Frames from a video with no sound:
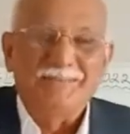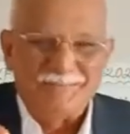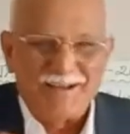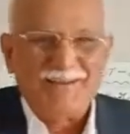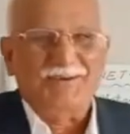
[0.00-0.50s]

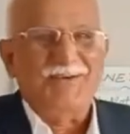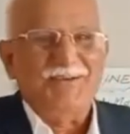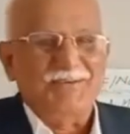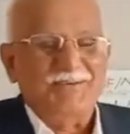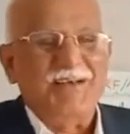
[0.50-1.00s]
Micro
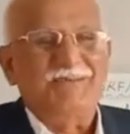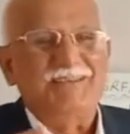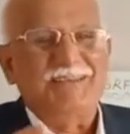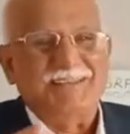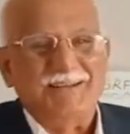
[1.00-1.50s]

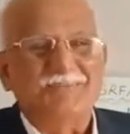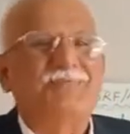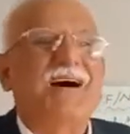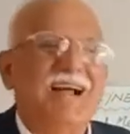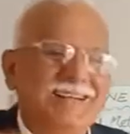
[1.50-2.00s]
environment is a
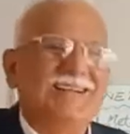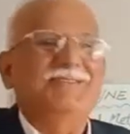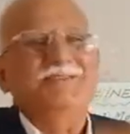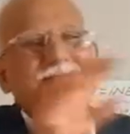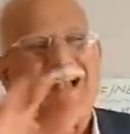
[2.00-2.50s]
part of
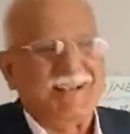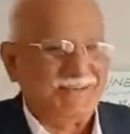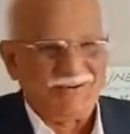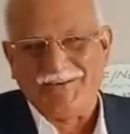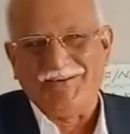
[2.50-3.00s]
the
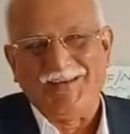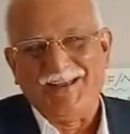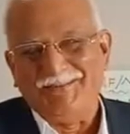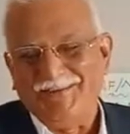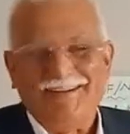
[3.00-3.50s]
macro
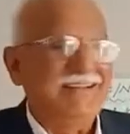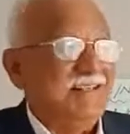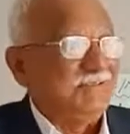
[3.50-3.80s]
environment.